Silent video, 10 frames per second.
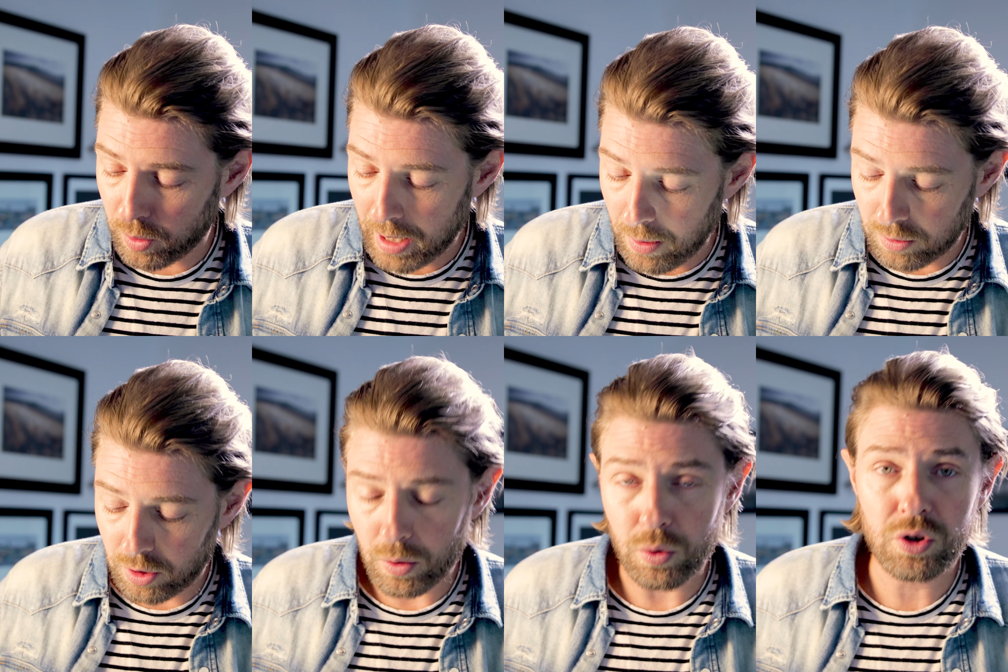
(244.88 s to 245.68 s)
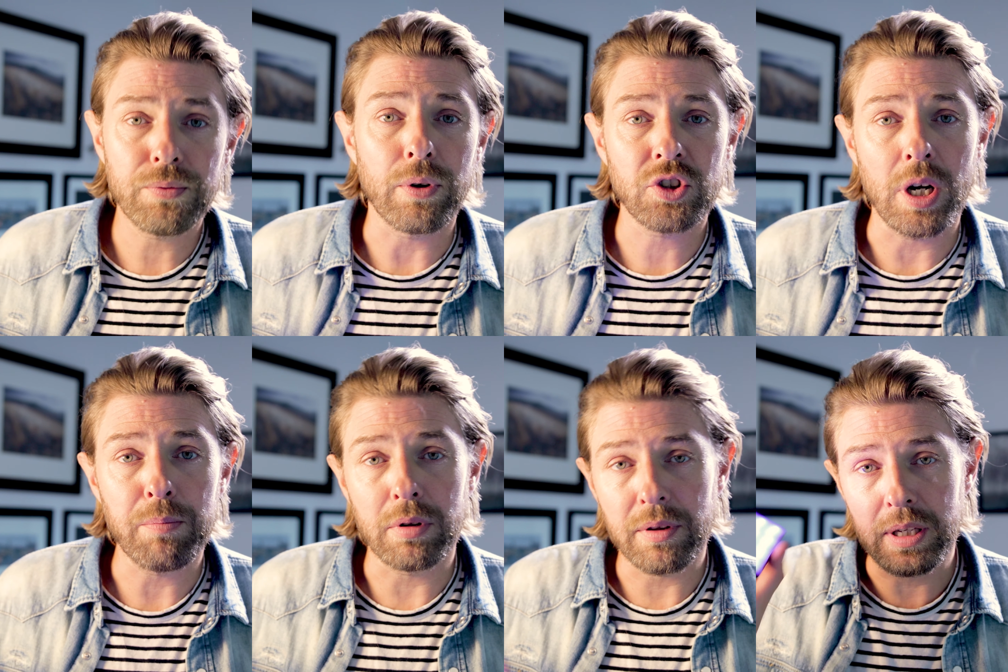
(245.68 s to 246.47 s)
you cannot use, for
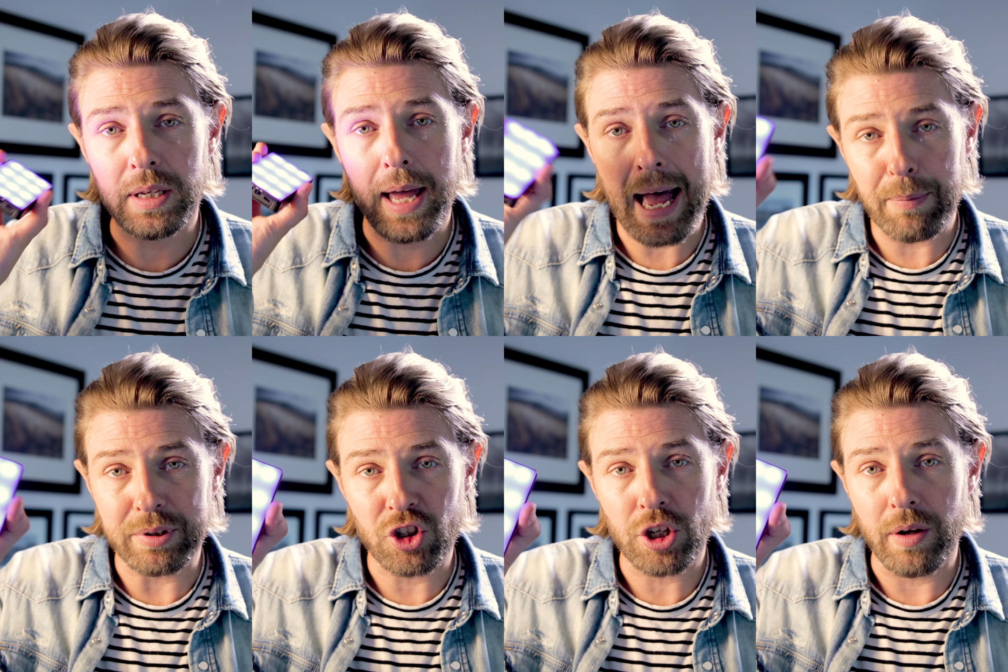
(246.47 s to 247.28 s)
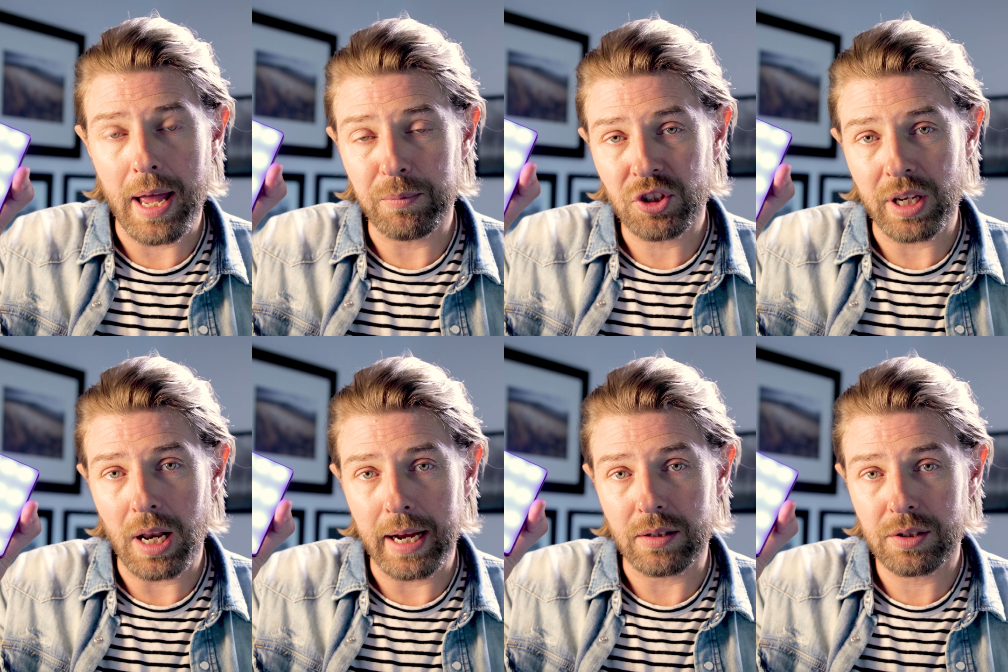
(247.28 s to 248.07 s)
example, the Aperture MC
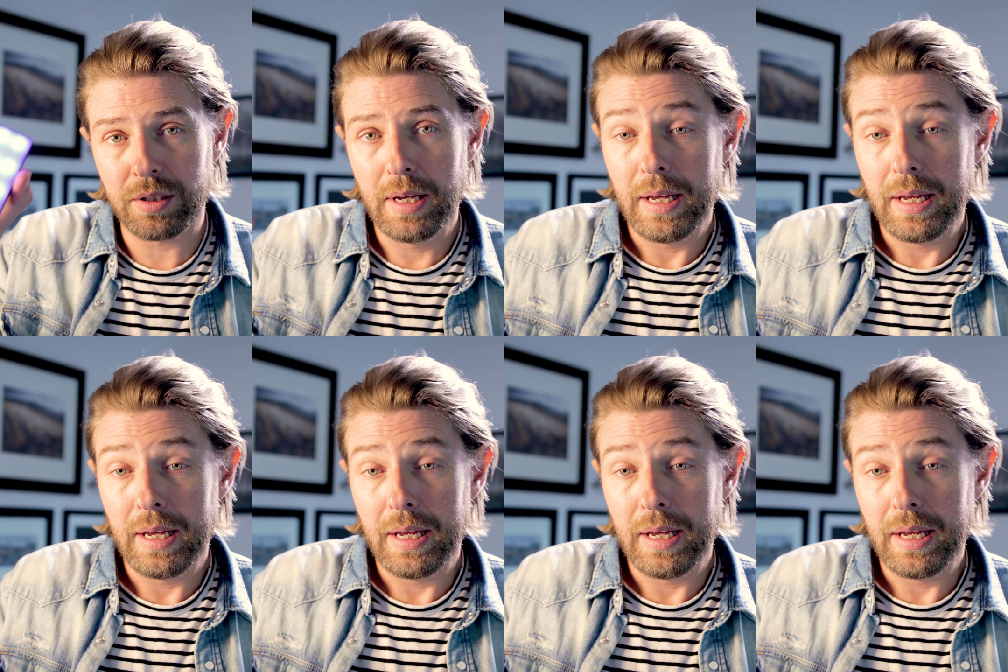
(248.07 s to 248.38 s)
lights